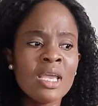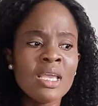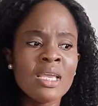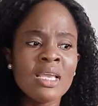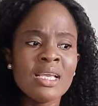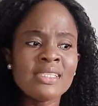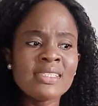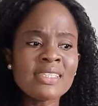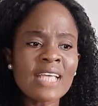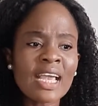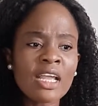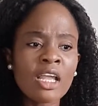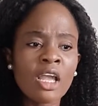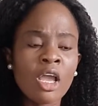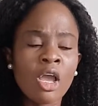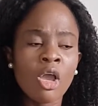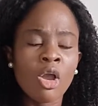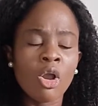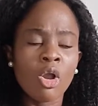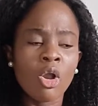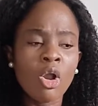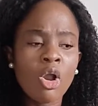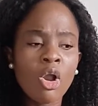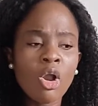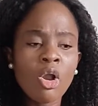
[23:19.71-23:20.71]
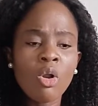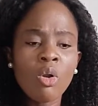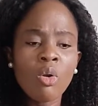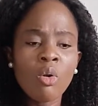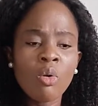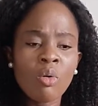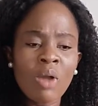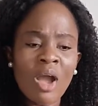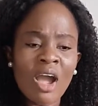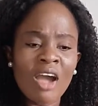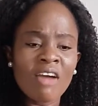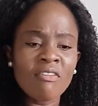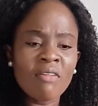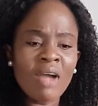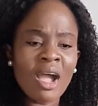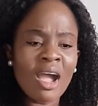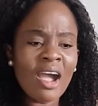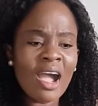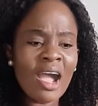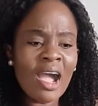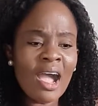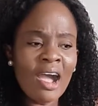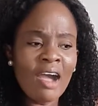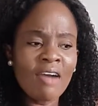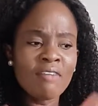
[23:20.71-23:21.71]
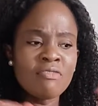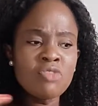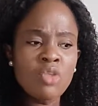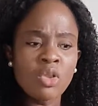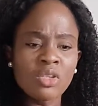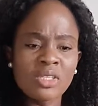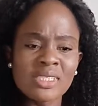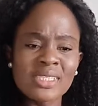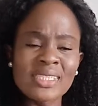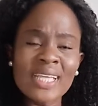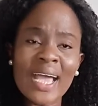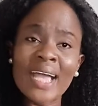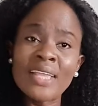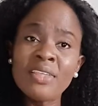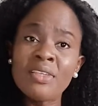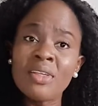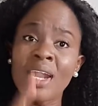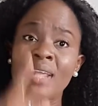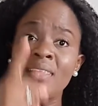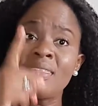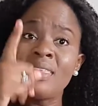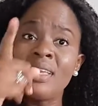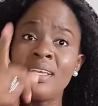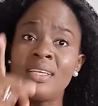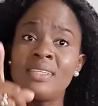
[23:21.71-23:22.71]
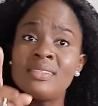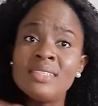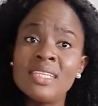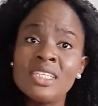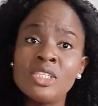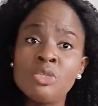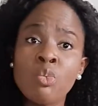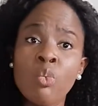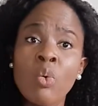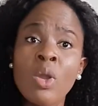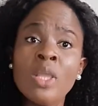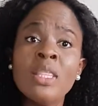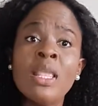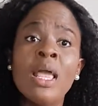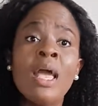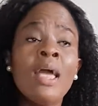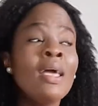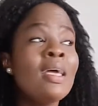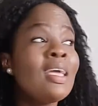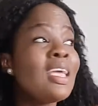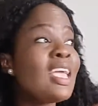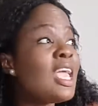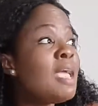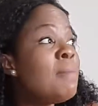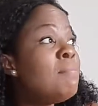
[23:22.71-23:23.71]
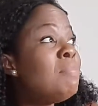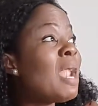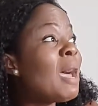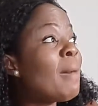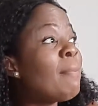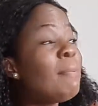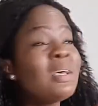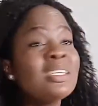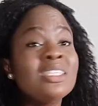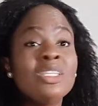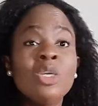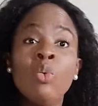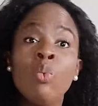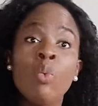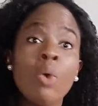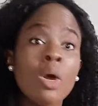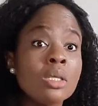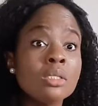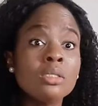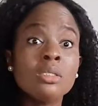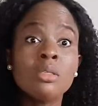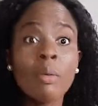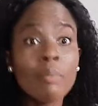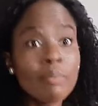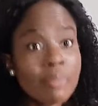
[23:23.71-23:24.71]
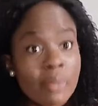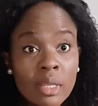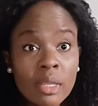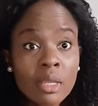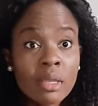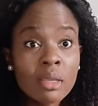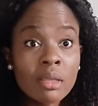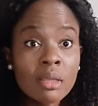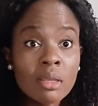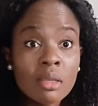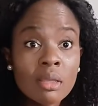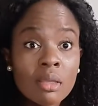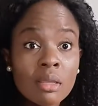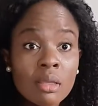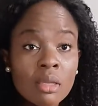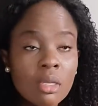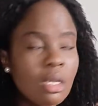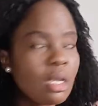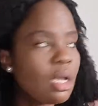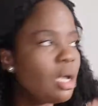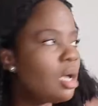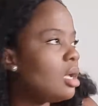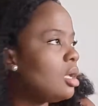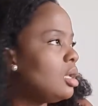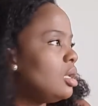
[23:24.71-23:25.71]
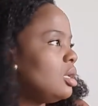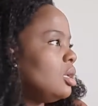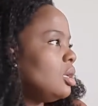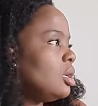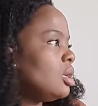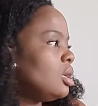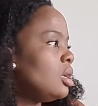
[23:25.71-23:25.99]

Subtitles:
He's like, oh, I have noticed that. Another thing is this. When a black person wants something, hey,